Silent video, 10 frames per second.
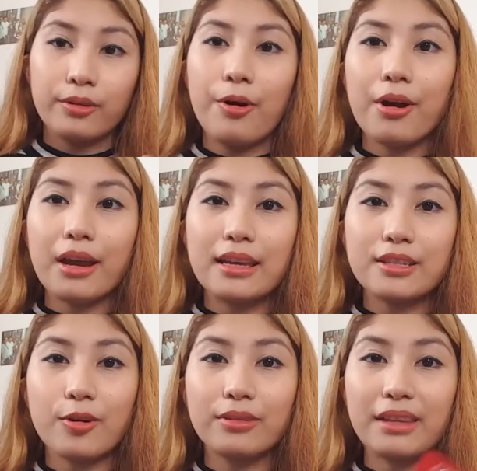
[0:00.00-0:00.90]
Okay,
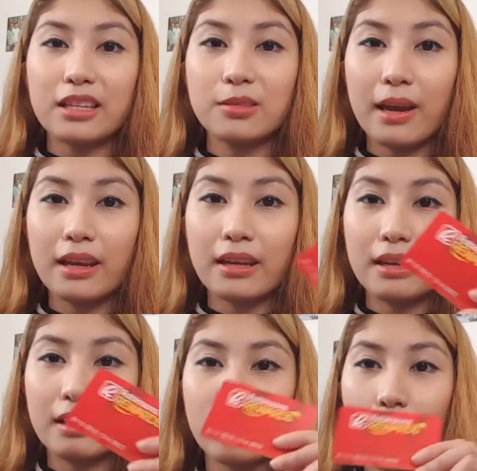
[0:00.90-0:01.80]
so next, my
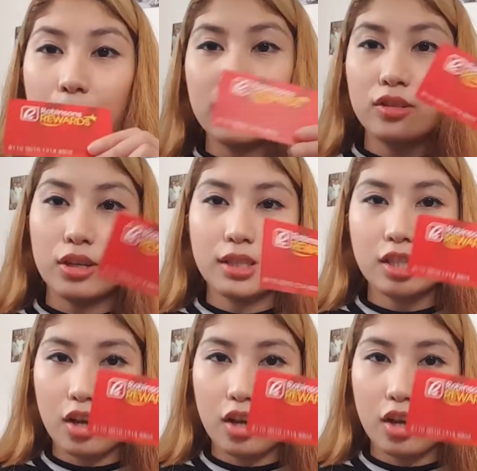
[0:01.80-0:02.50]
Robinson's